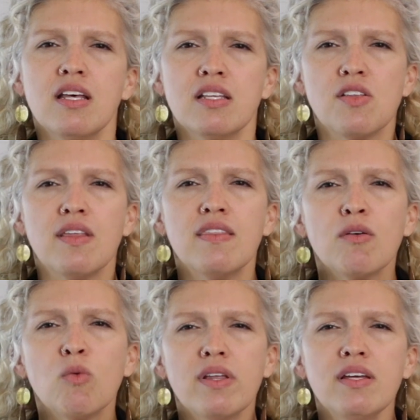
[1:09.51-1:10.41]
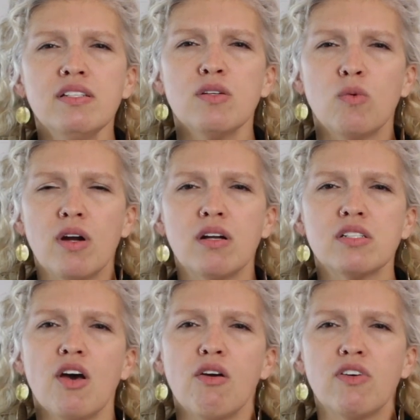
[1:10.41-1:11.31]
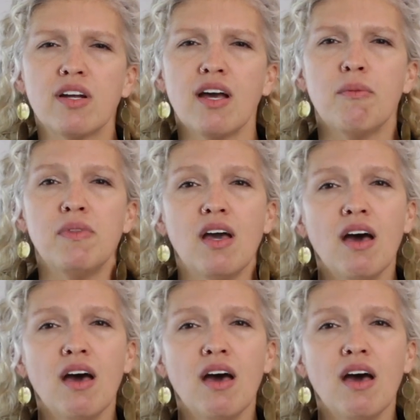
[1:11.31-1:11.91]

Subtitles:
so that they're willing to work to overcome the